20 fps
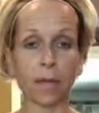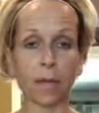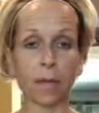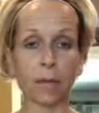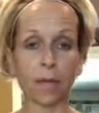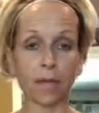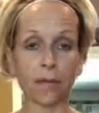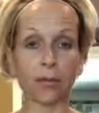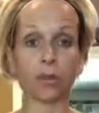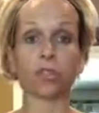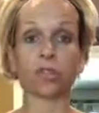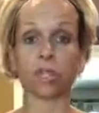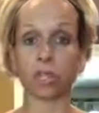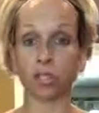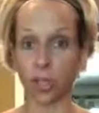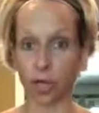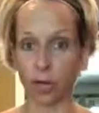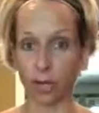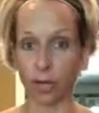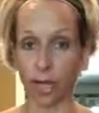But if you're just
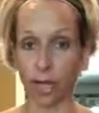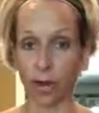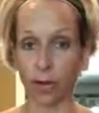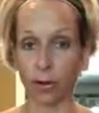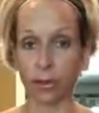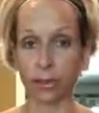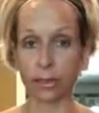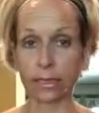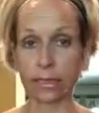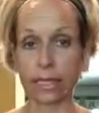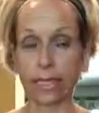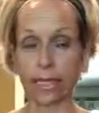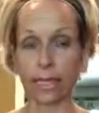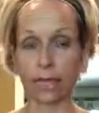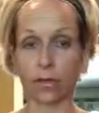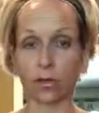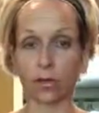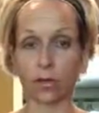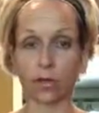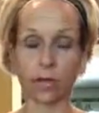starting out
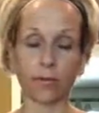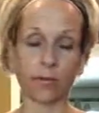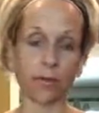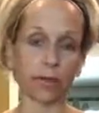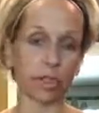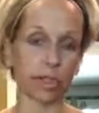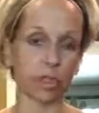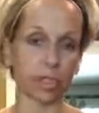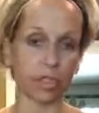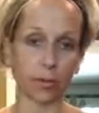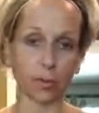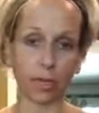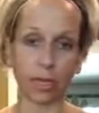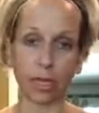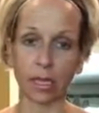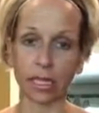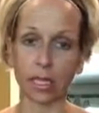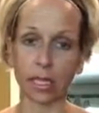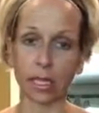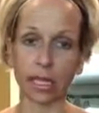and you're even just doing
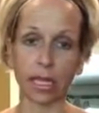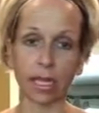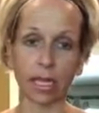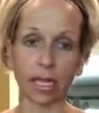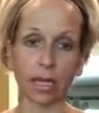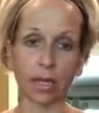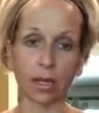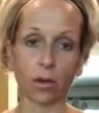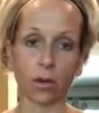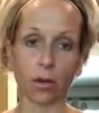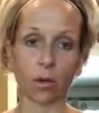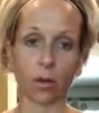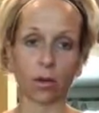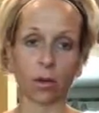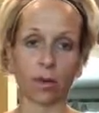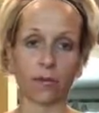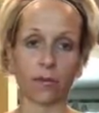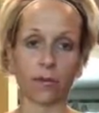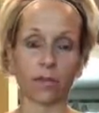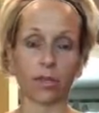clean eating,
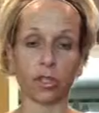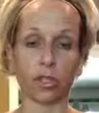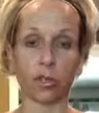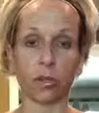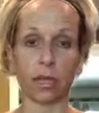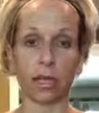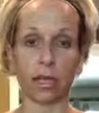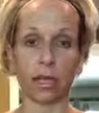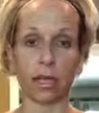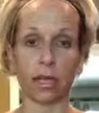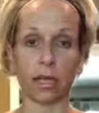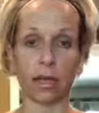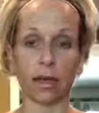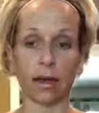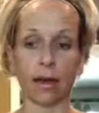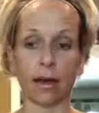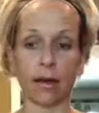or if you're doing the